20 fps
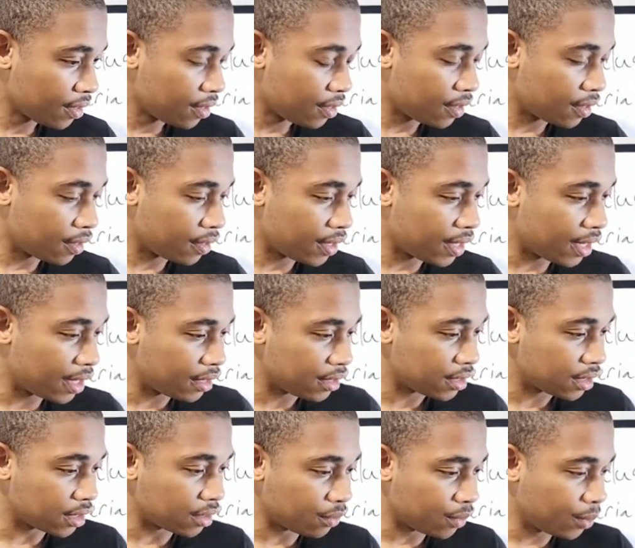All right,
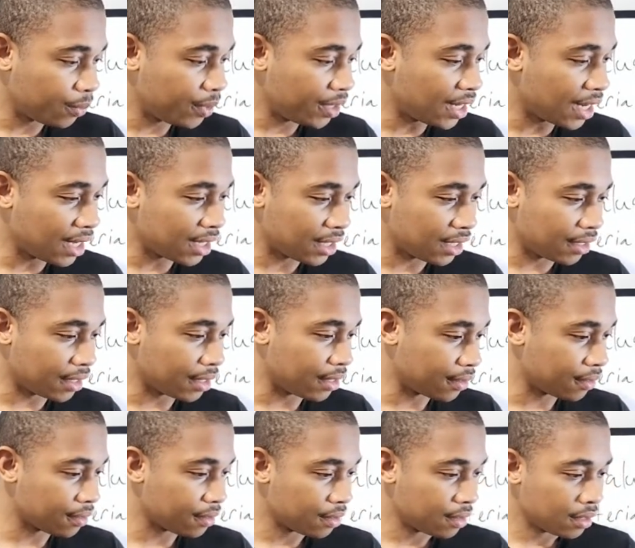so what we got here?
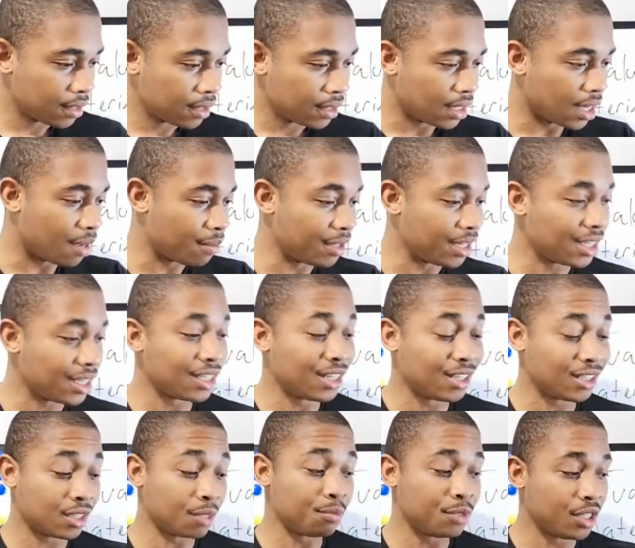I'm looking
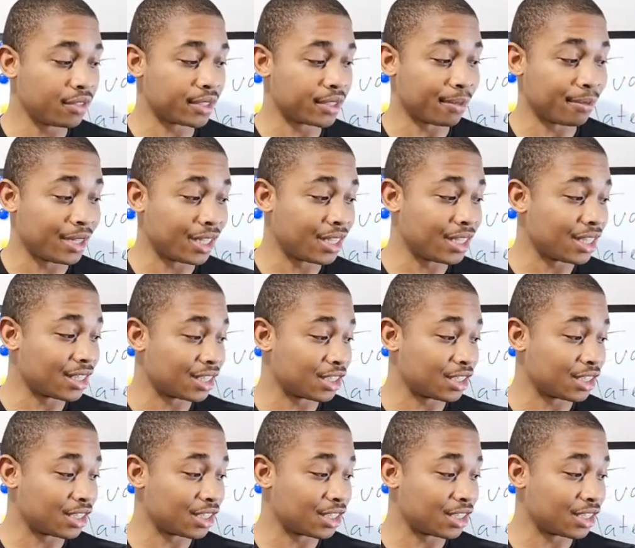at the moves. I'm looking at the